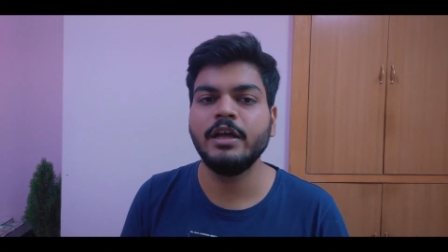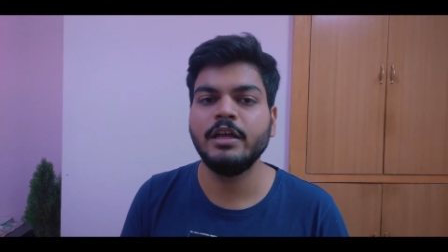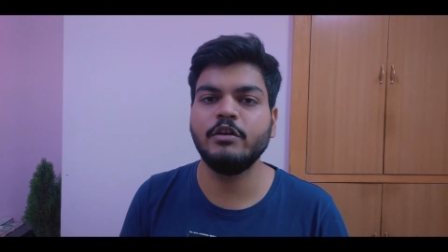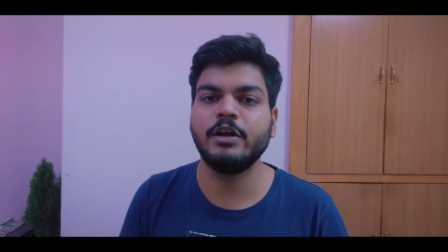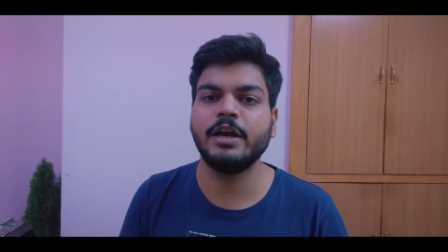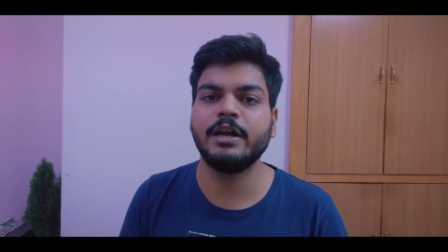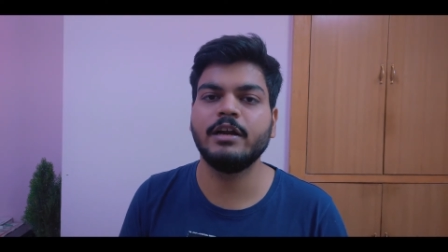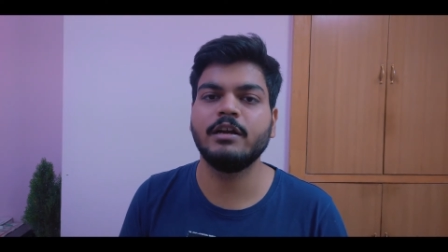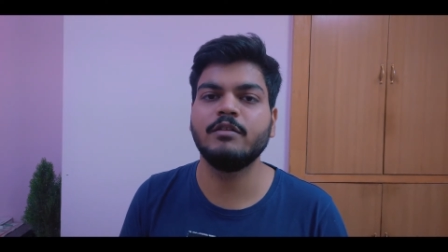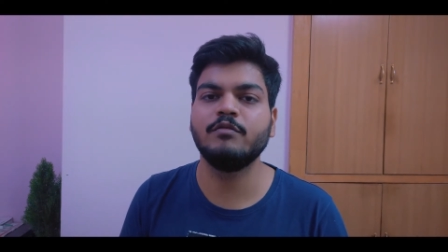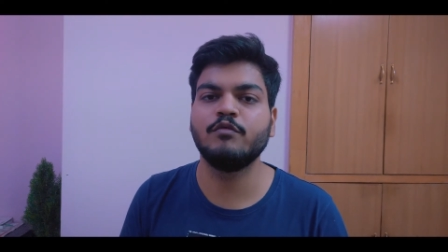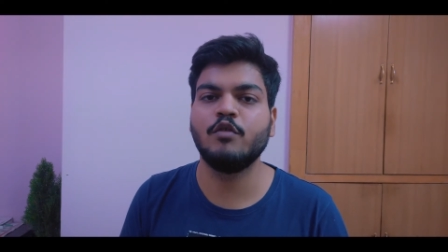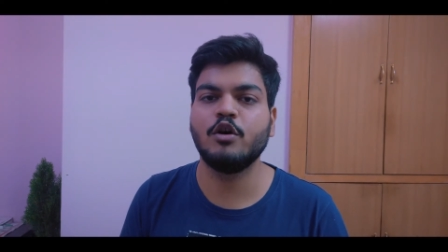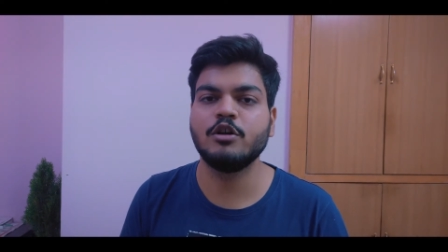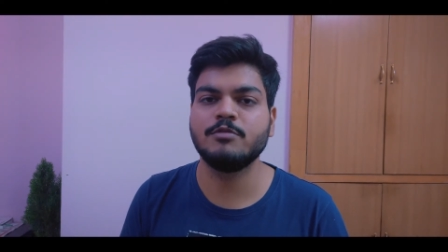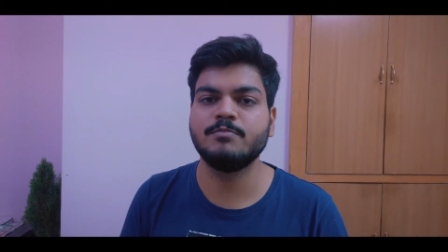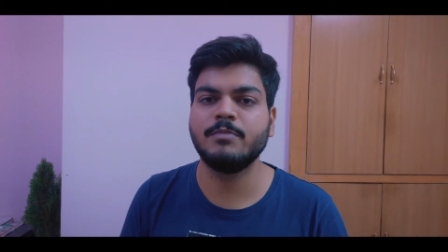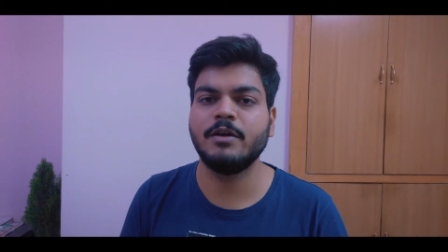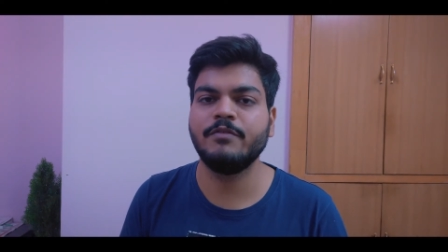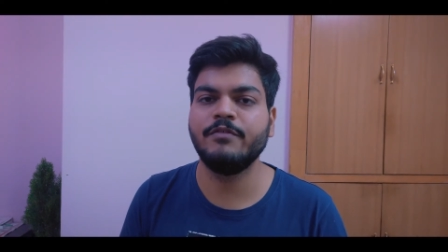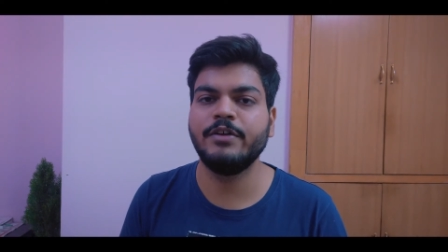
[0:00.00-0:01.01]
you can
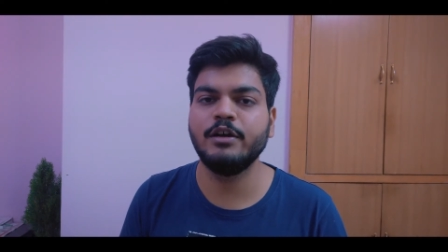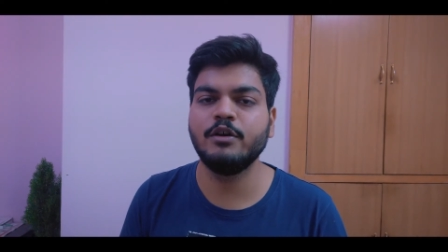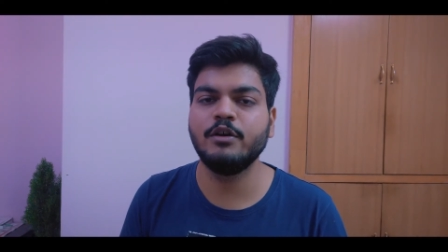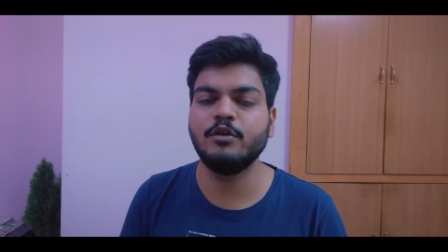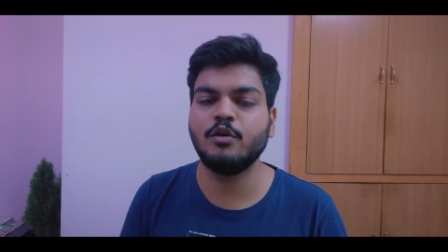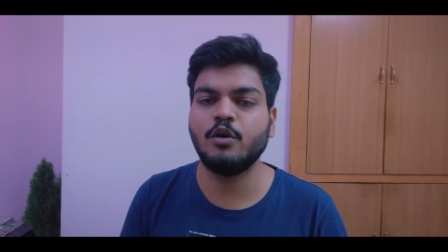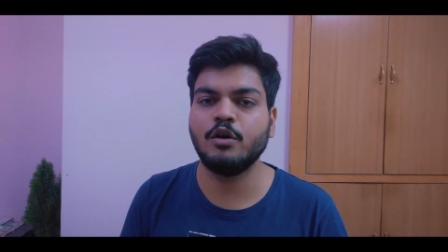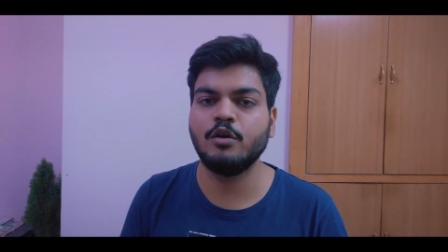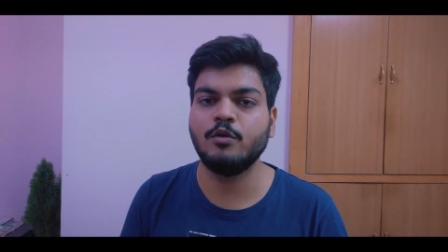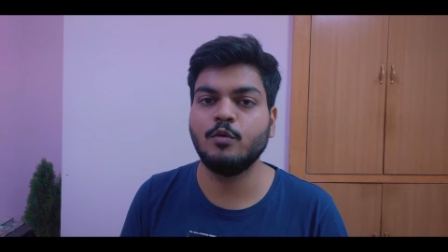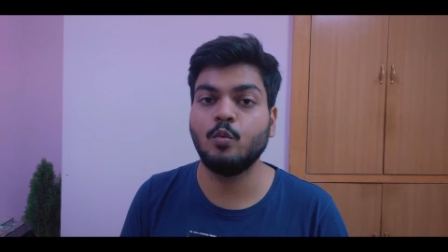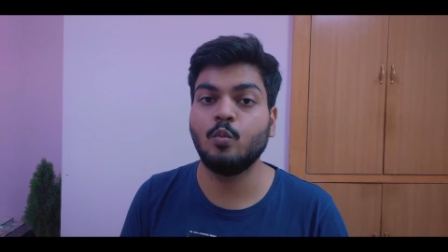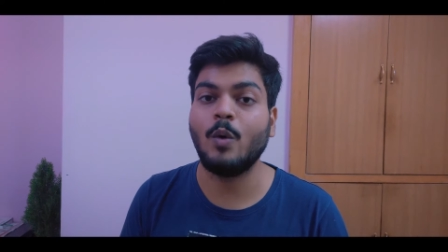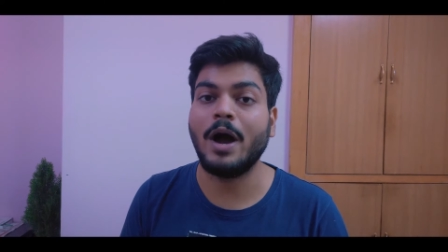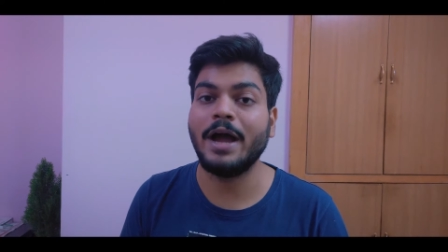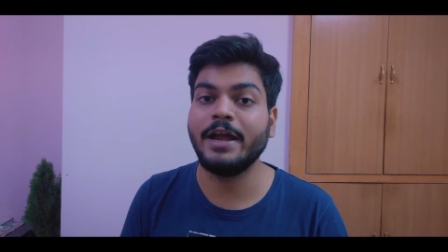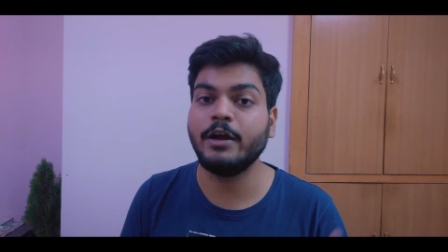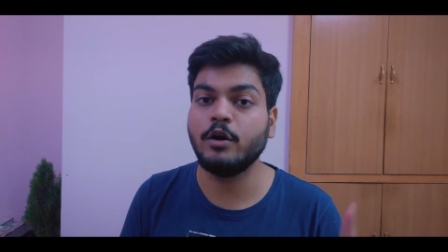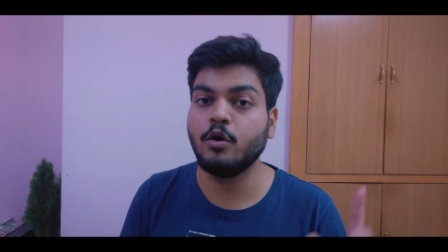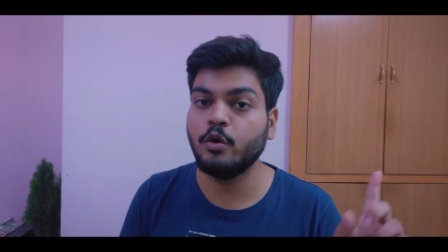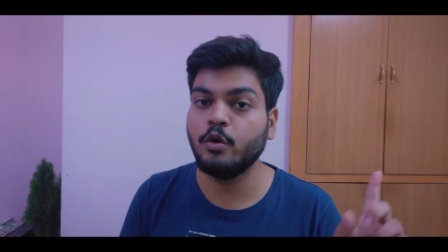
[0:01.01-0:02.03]
watch my video on
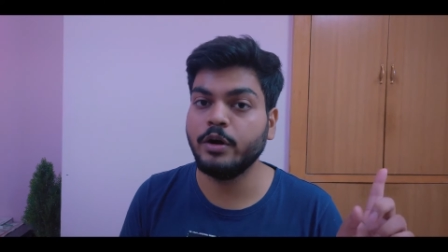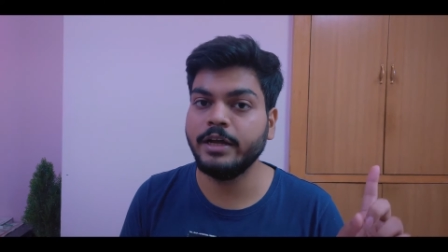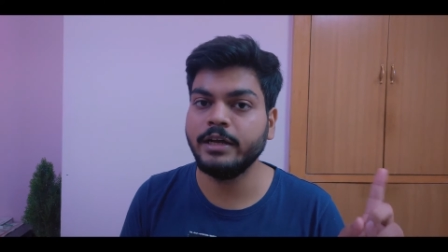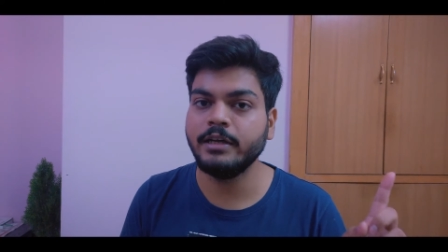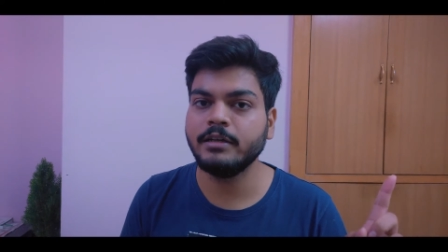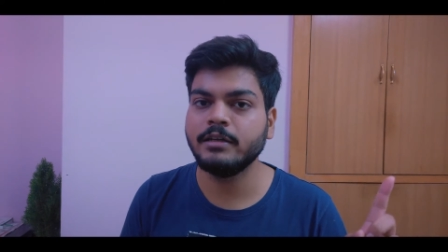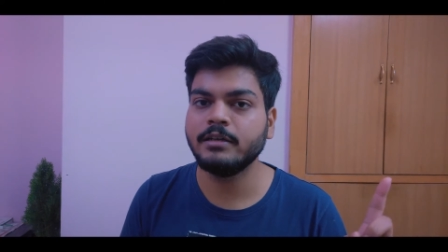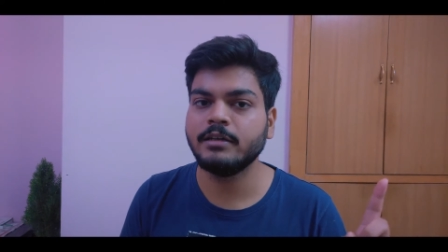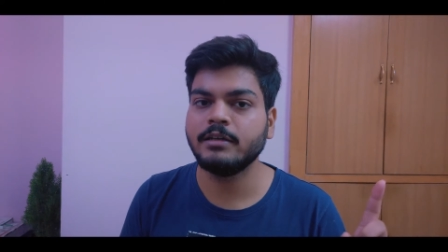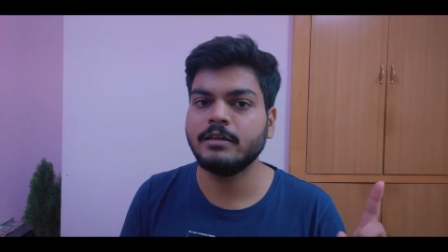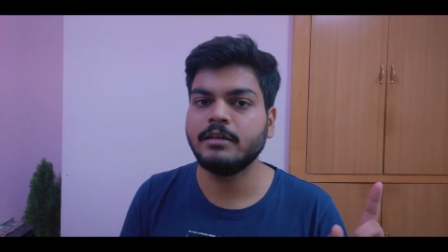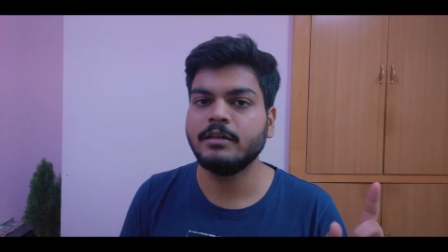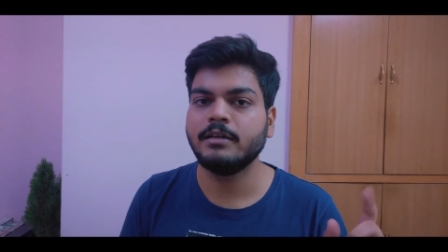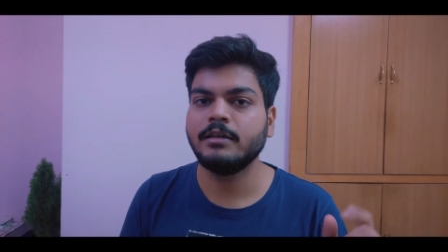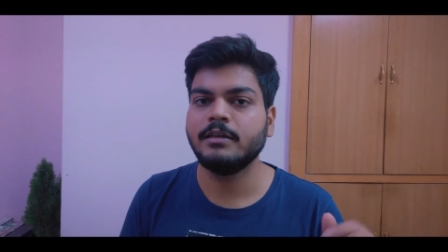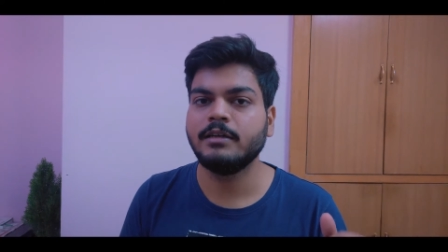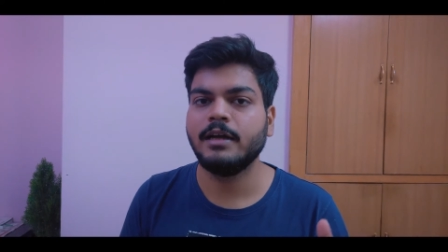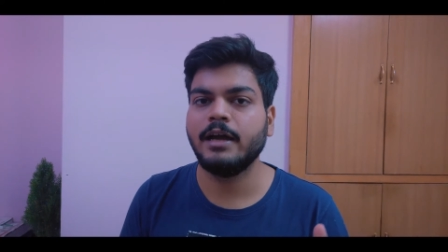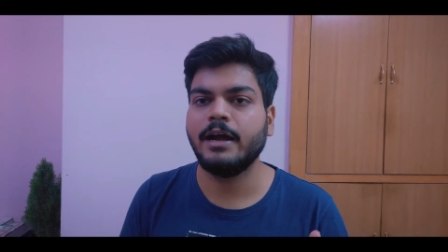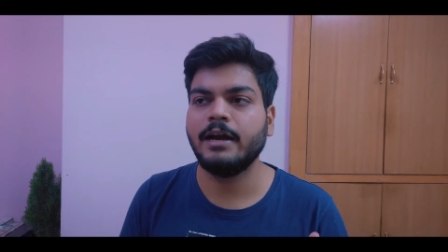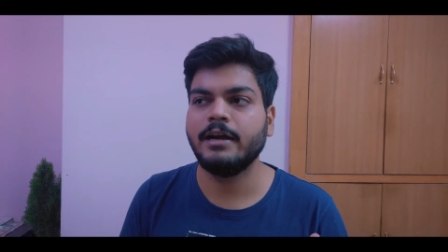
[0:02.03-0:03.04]
why coding,
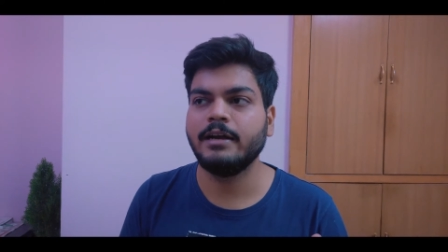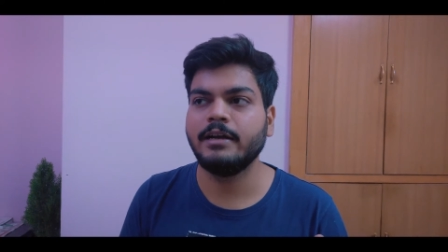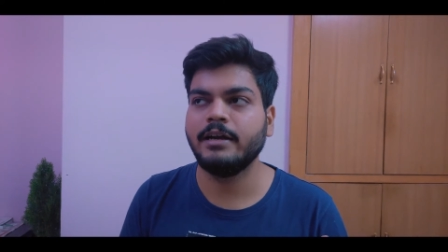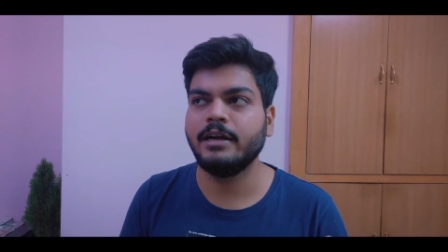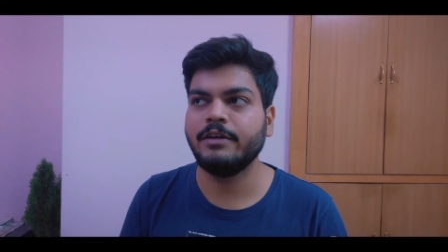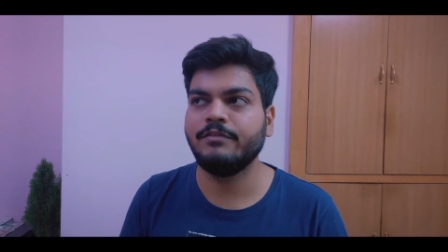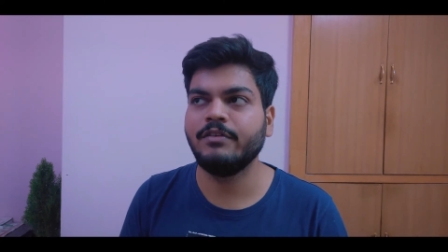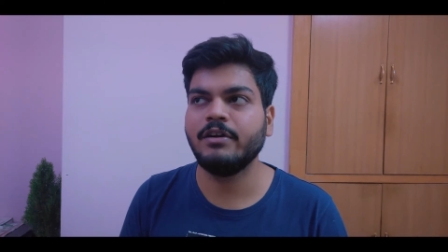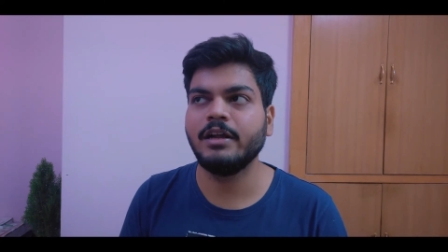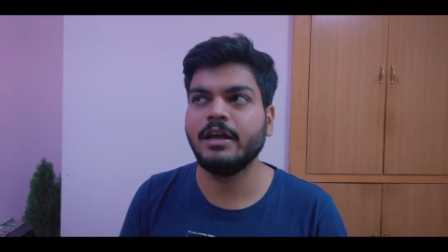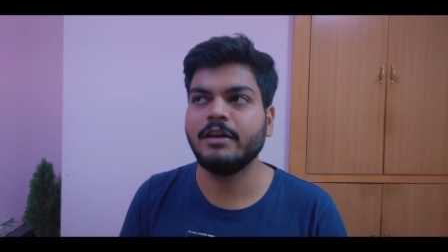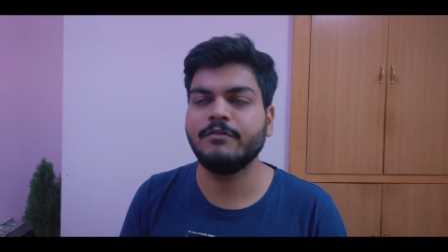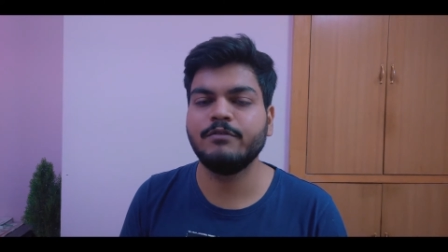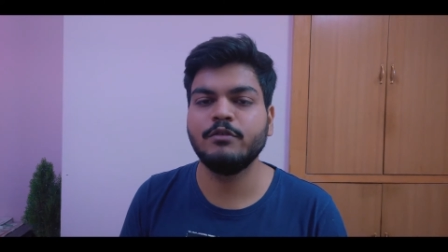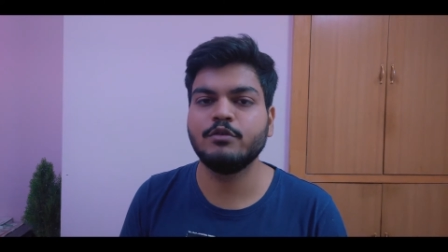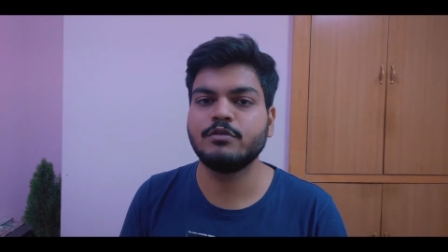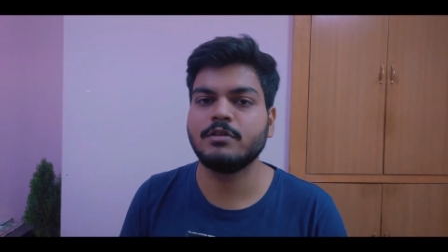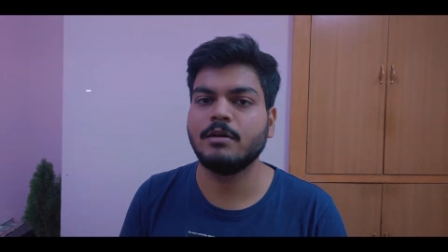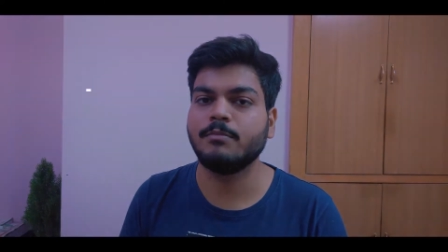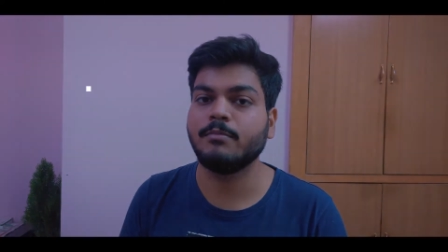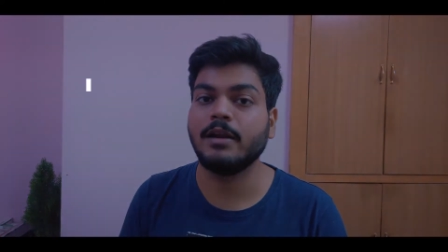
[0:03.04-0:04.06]
and it will give
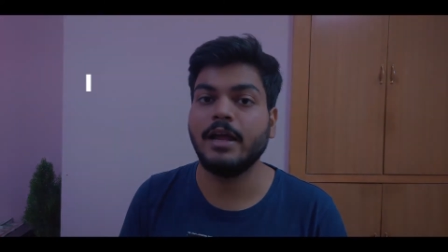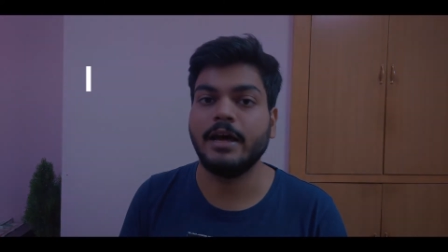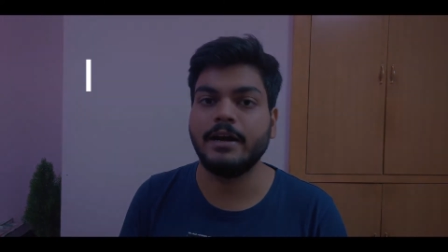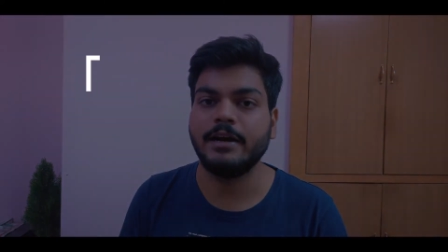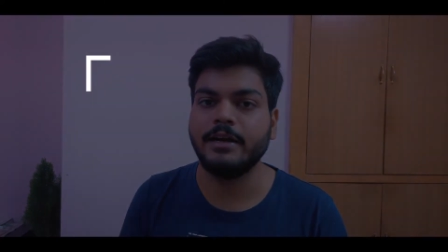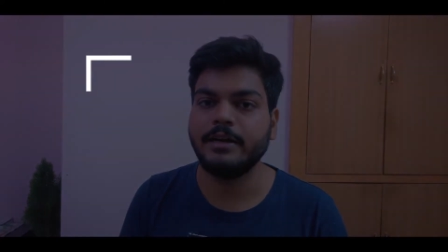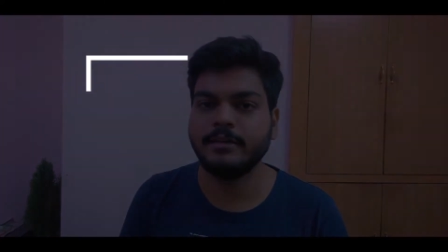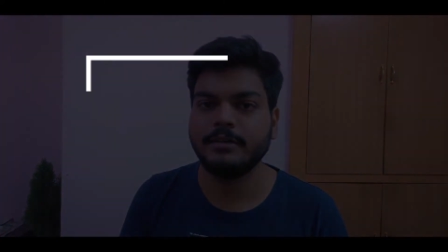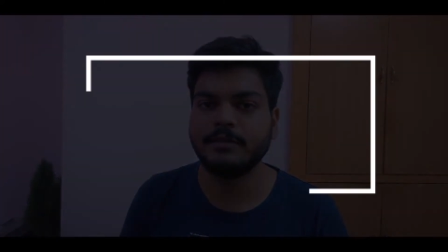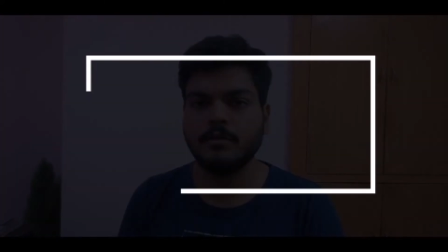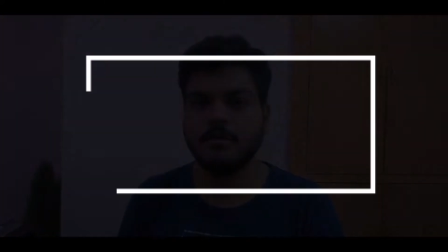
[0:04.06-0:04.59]
you some clarity.